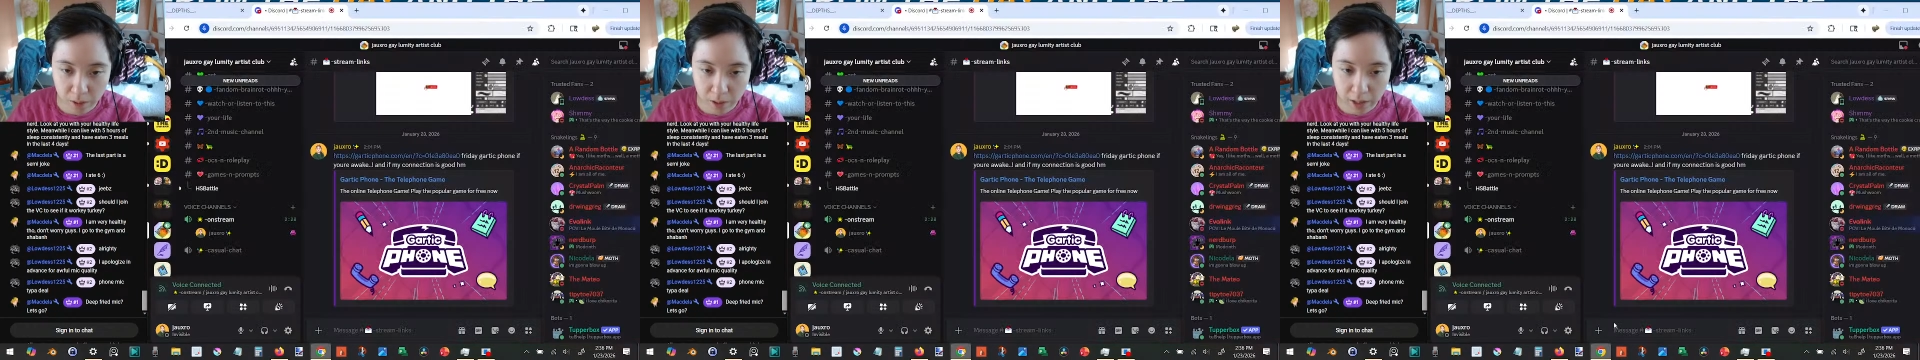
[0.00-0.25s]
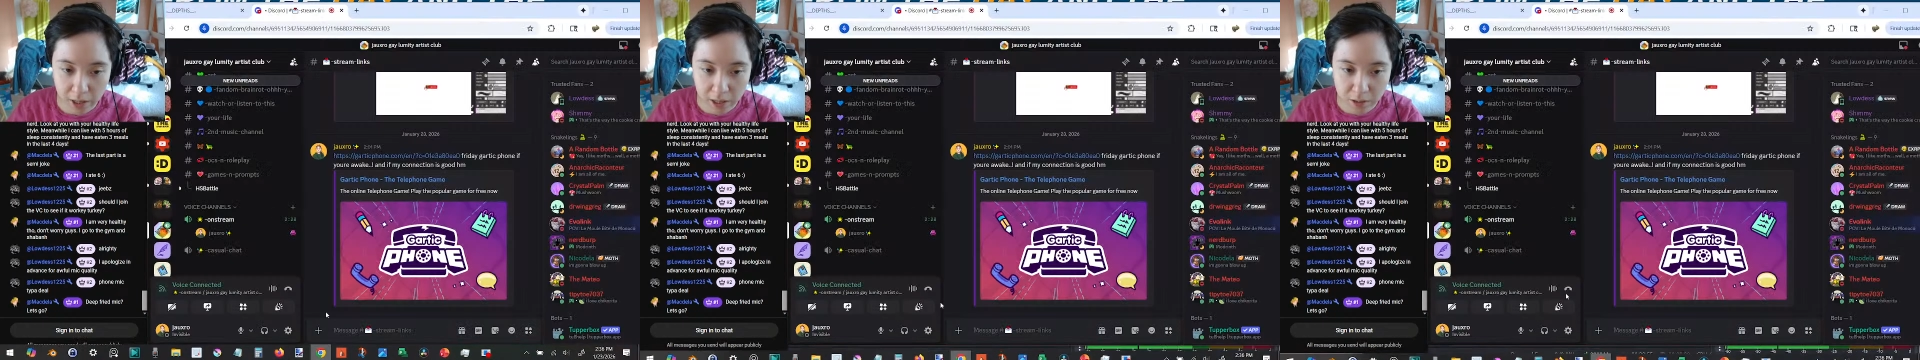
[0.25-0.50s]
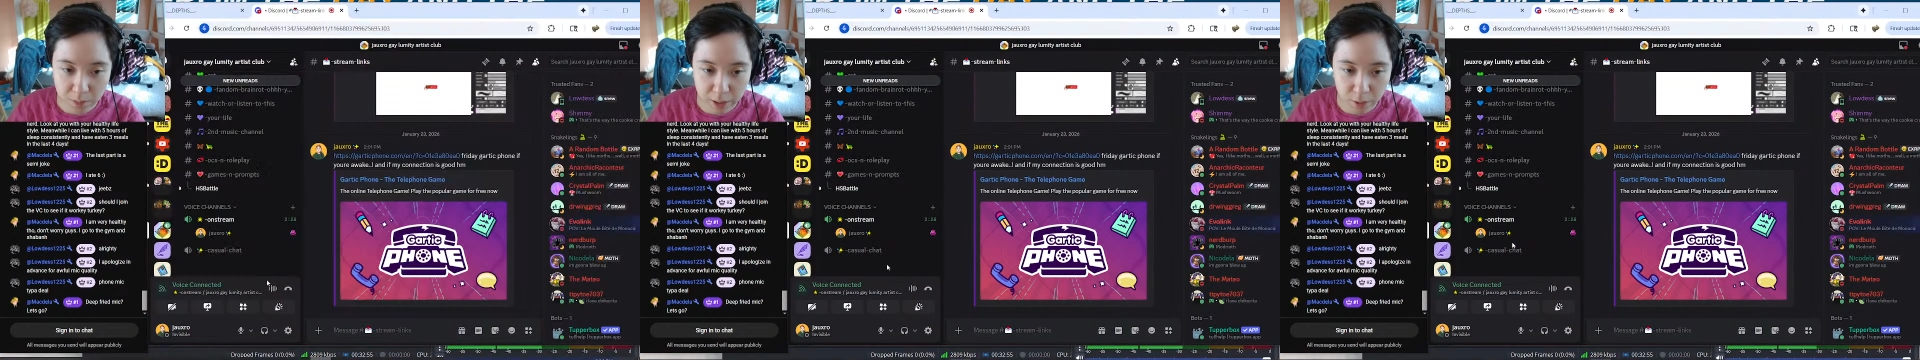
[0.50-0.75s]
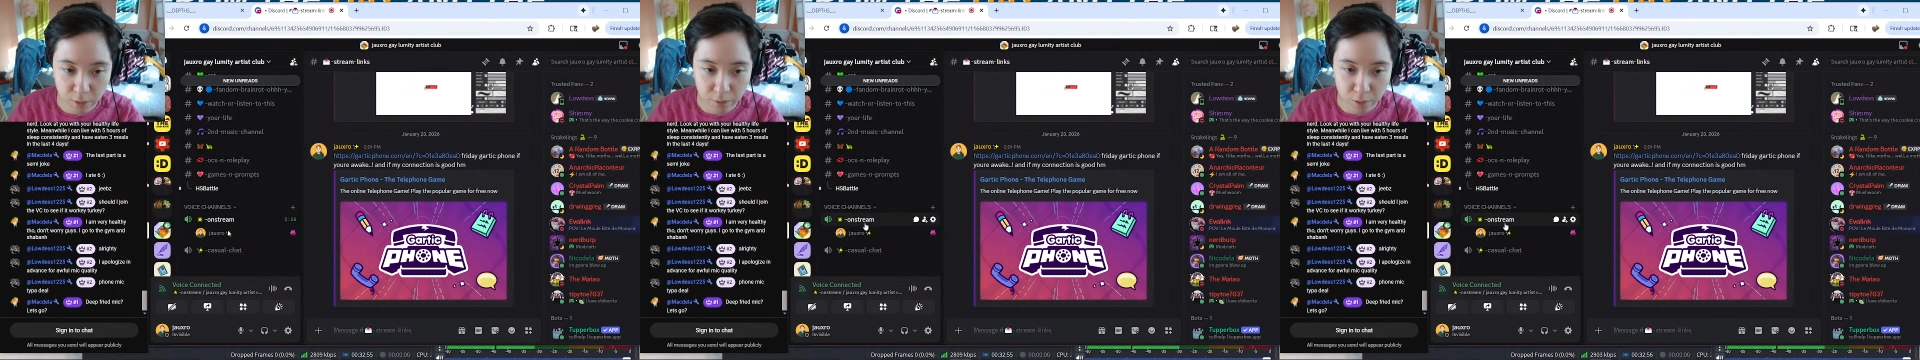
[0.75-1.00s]
I guess
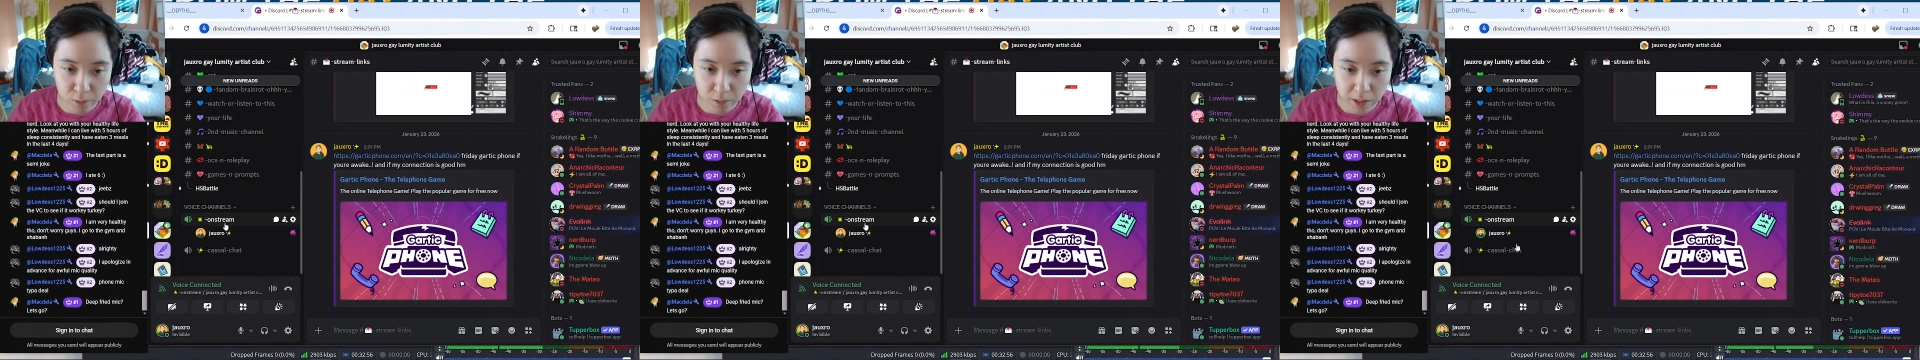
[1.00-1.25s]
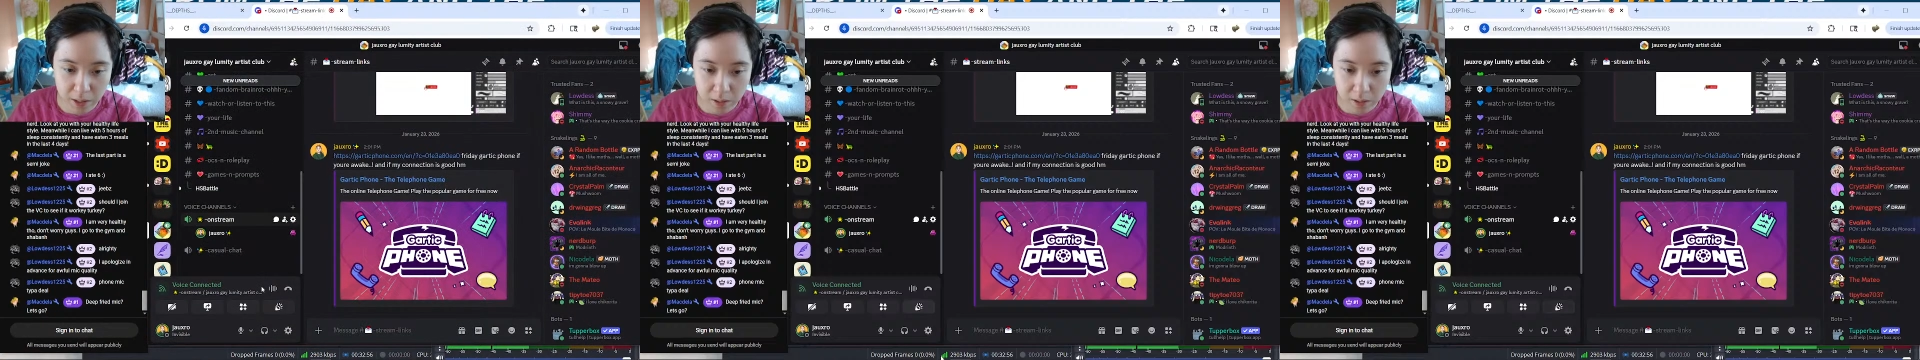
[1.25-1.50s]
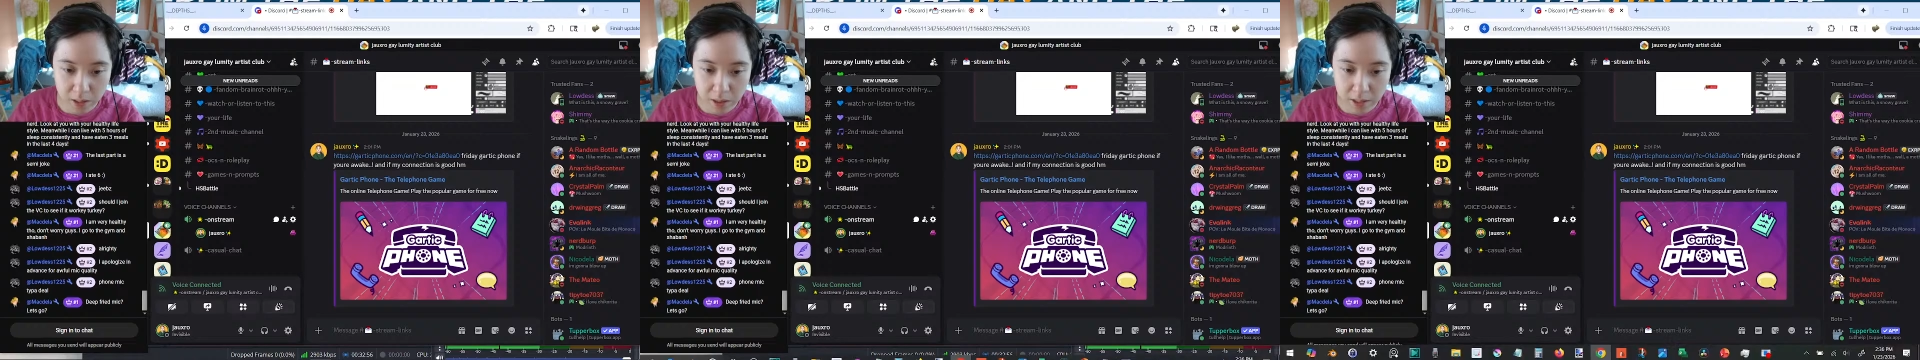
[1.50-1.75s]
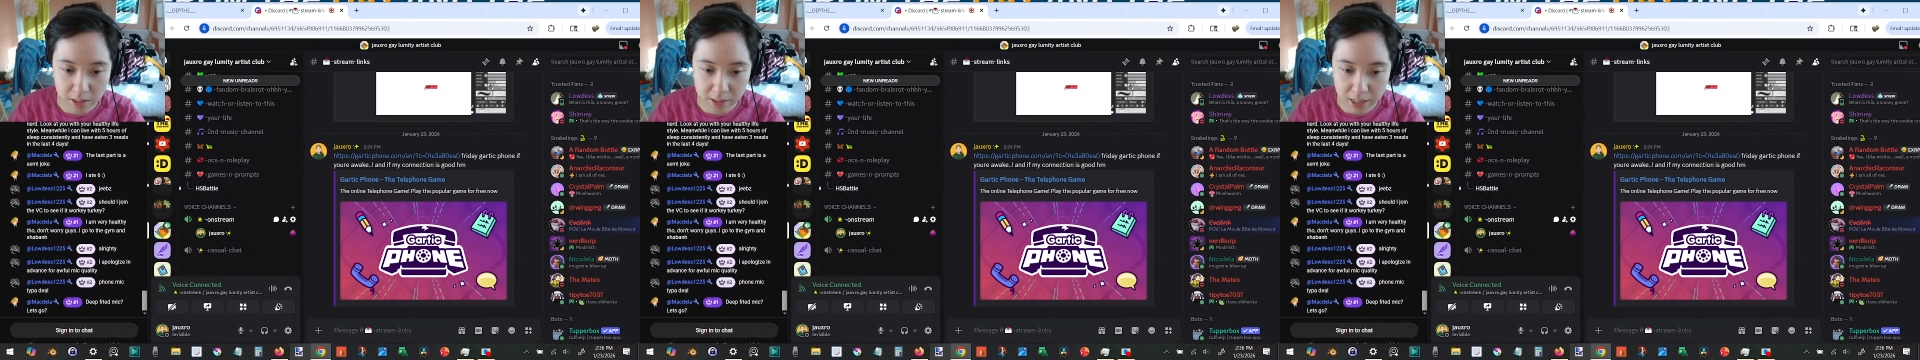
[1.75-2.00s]
microphone and
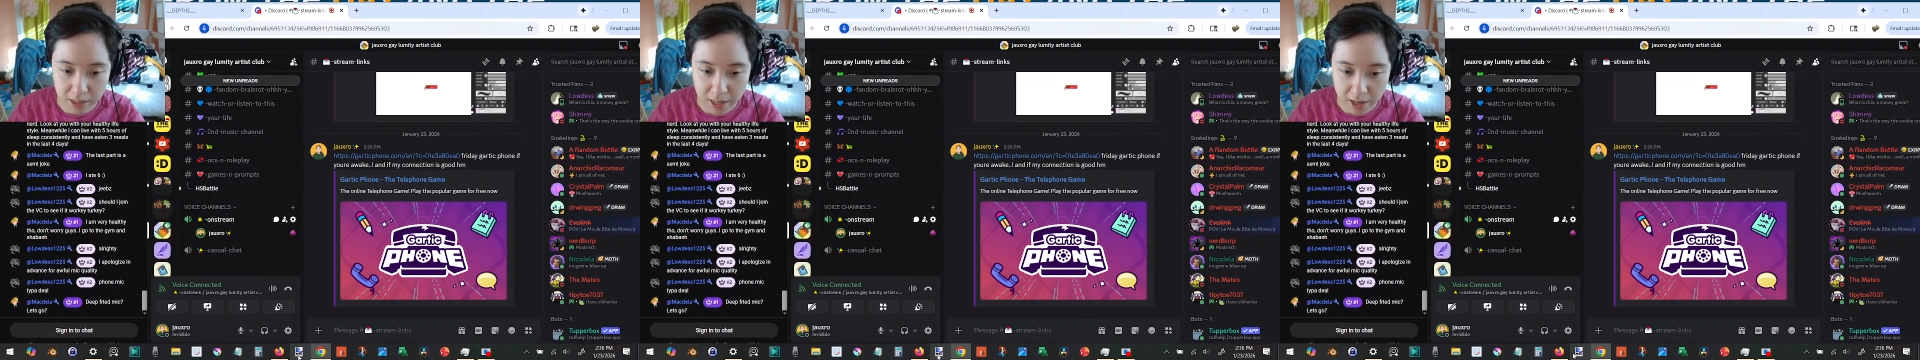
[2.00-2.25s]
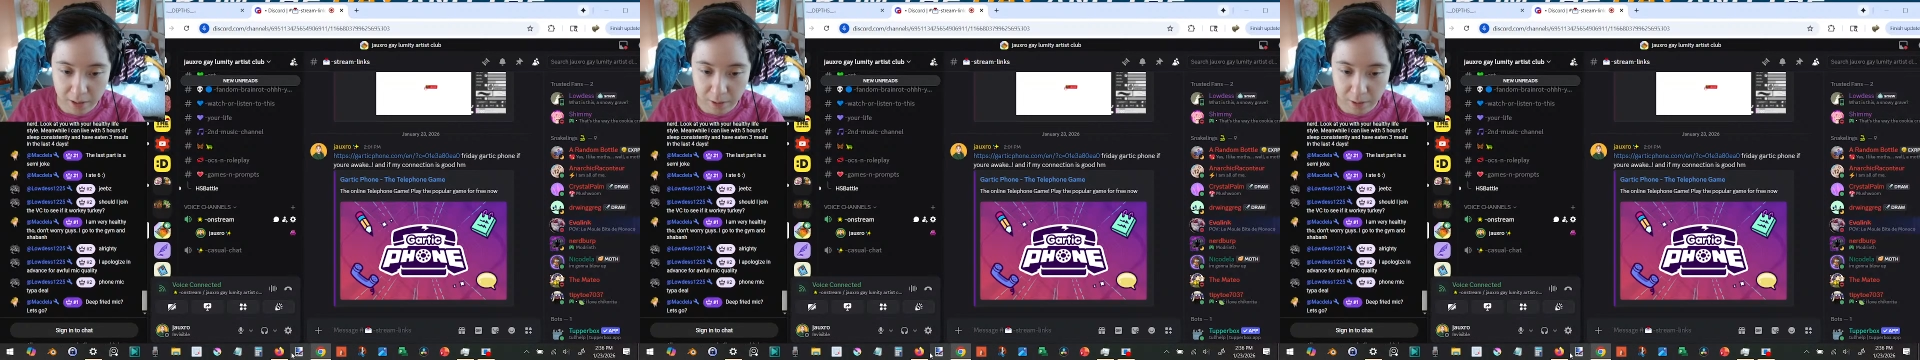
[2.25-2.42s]
things like that.